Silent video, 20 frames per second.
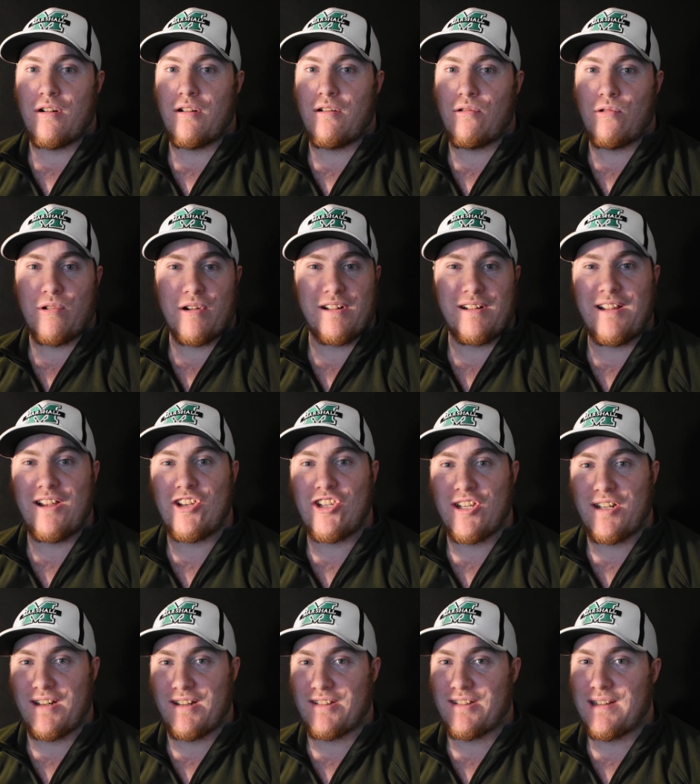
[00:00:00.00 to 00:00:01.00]
Or at least
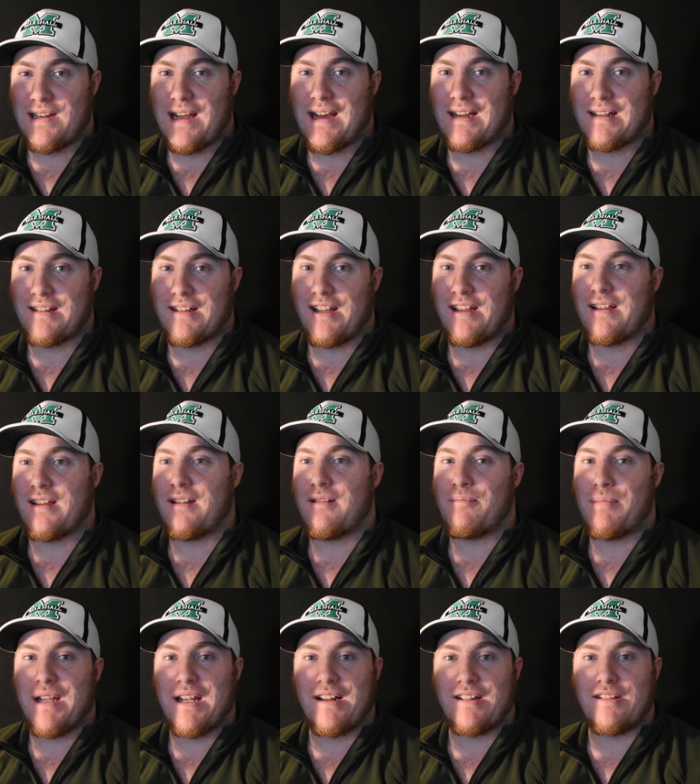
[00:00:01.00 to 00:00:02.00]
she doesn't act like it.
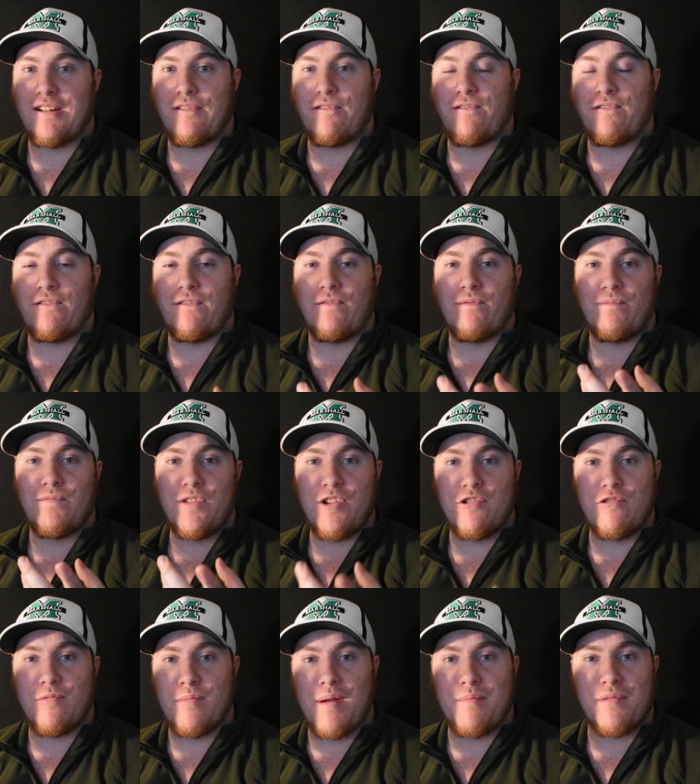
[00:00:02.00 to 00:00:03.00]
Because if
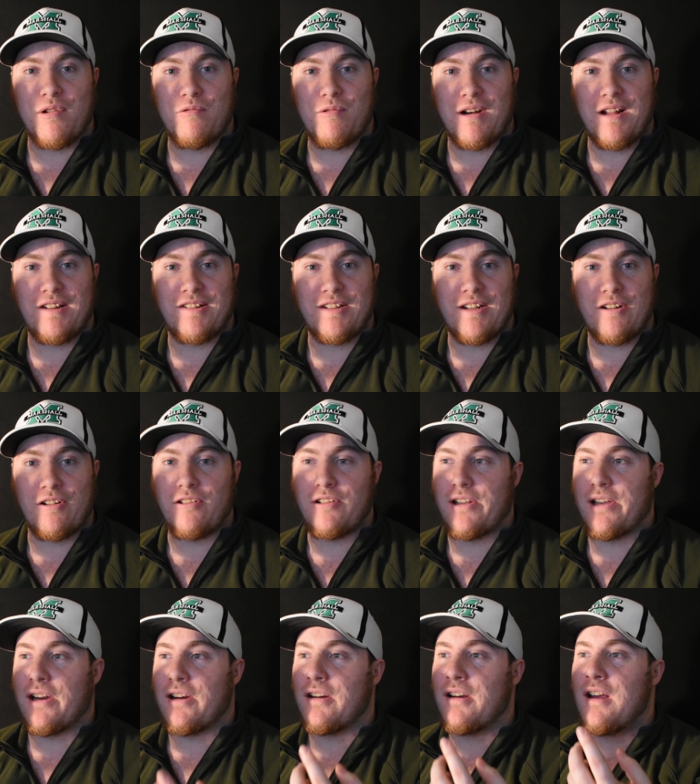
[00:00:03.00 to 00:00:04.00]
you remember what I said
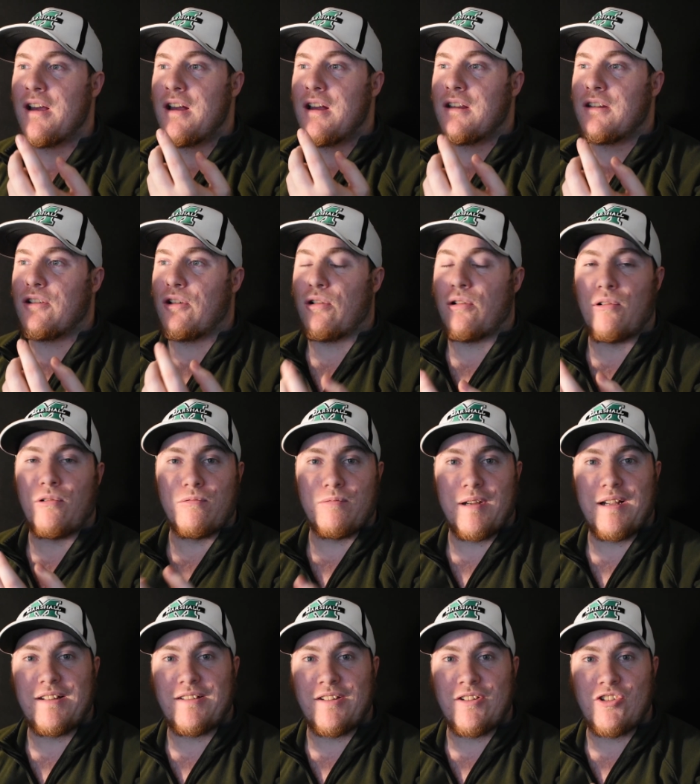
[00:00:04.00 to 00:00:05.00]
earlier, the whole
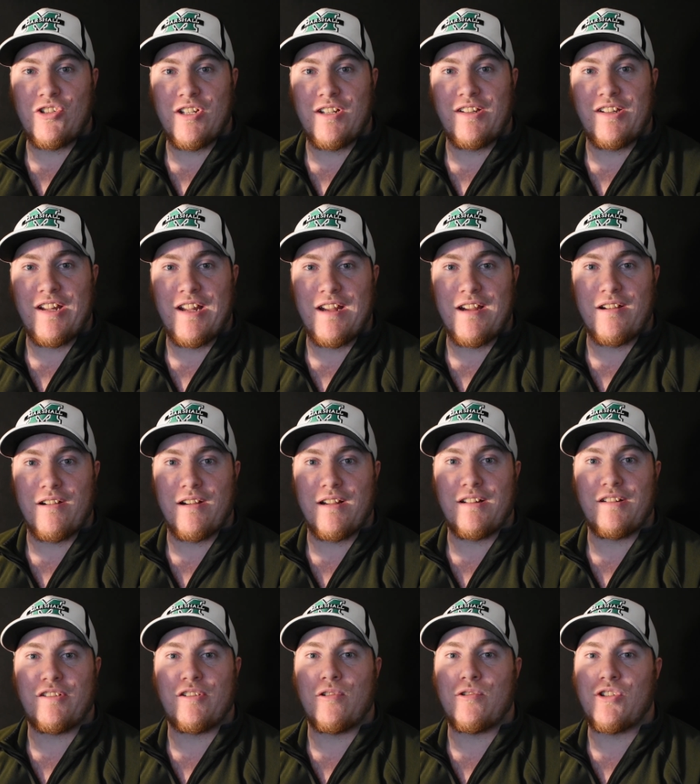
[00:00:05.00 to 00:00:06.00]
reason she's here
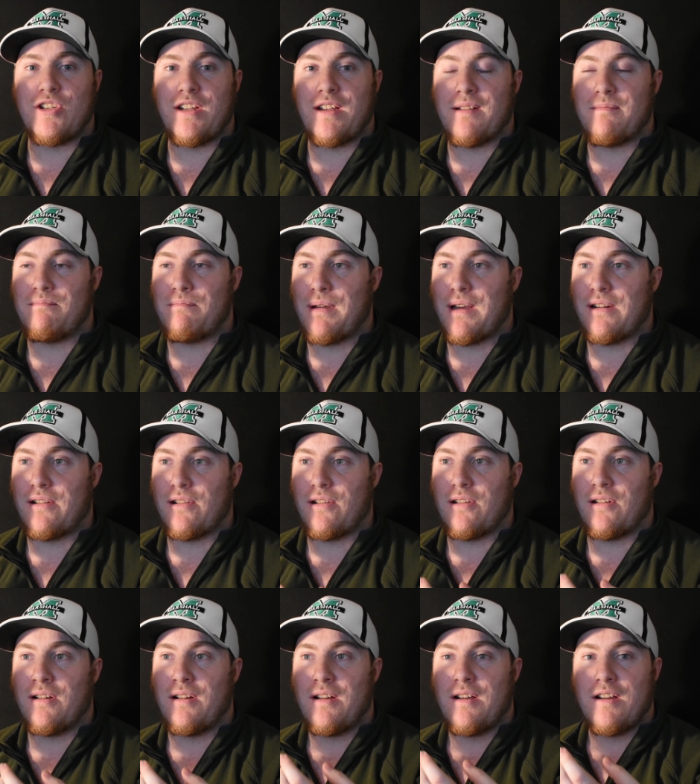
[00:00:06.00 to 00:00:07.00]
is so she can
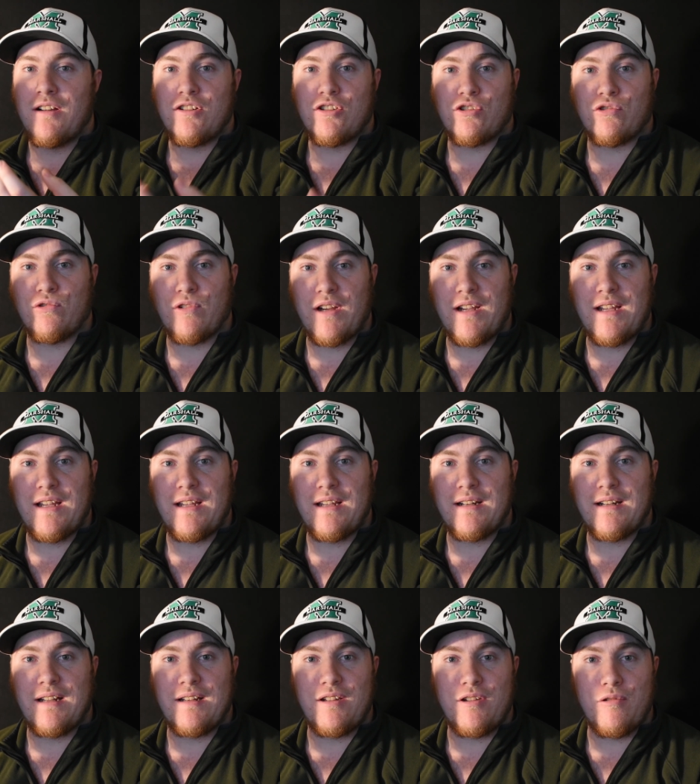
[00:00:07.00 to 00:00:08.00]
better
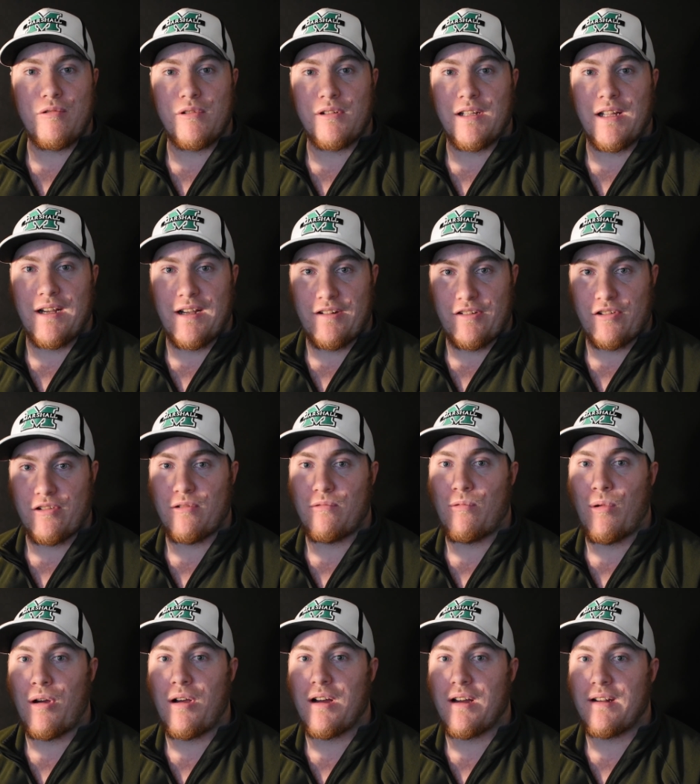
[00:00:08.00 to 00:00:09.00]
train and utilize her
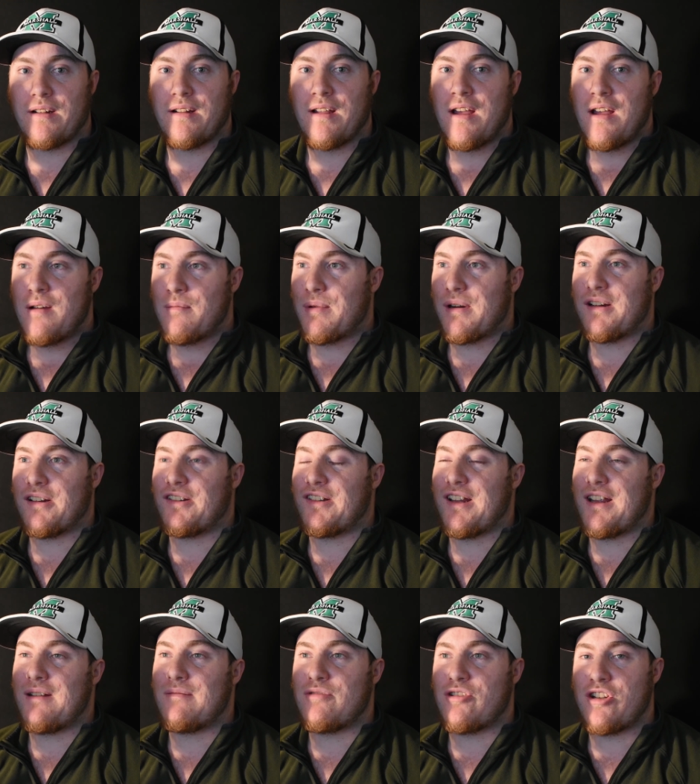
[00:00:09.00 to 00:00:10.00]
wand. But it
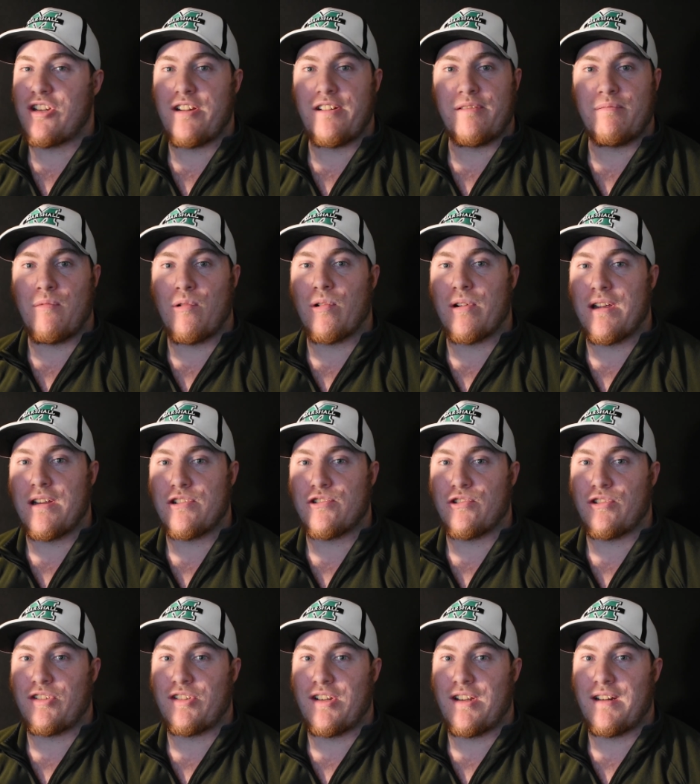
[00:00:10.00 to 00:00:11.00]
seems she's more
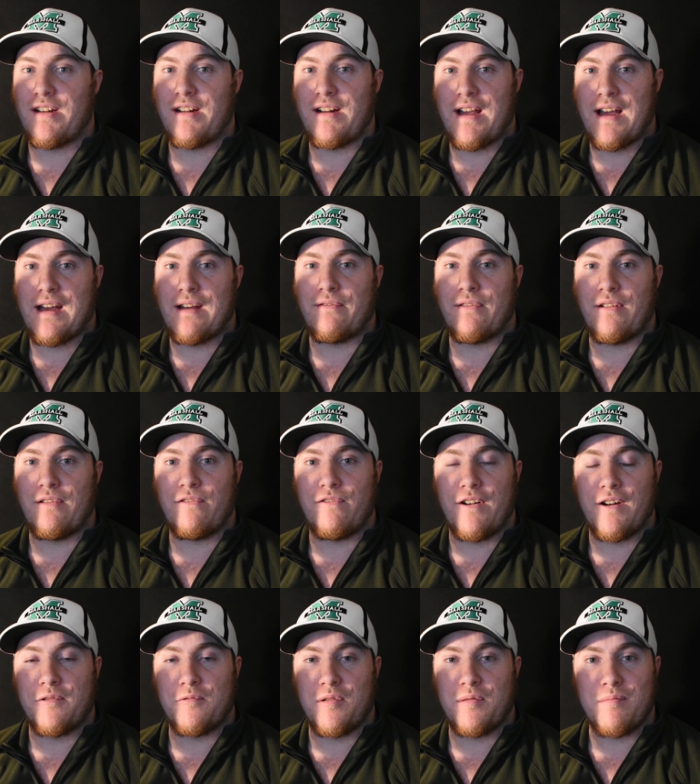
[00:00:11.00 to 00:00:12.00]
interested in having
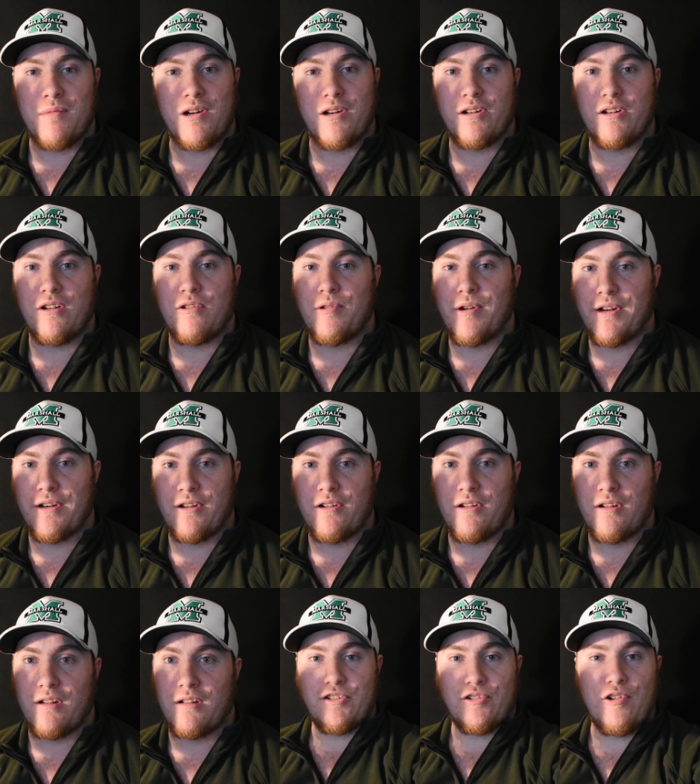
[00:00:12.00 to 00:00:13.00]
fun with Marco on
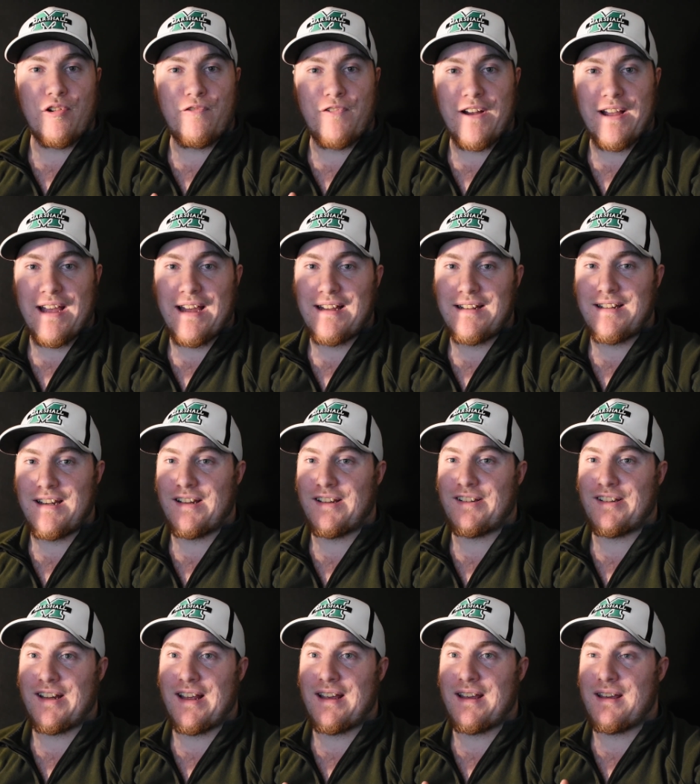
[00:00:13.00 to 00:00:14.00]
Earth. So if I had to
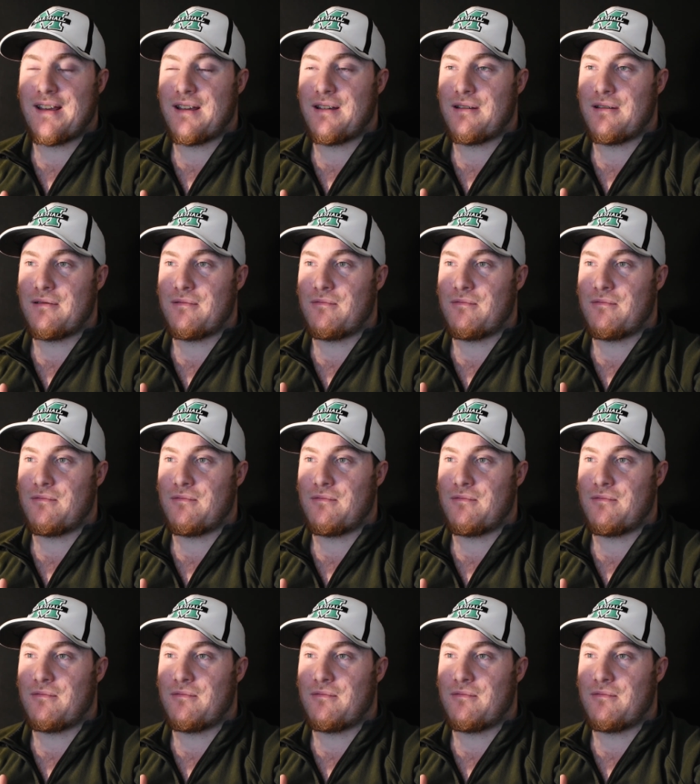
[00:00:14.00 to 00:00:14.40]
say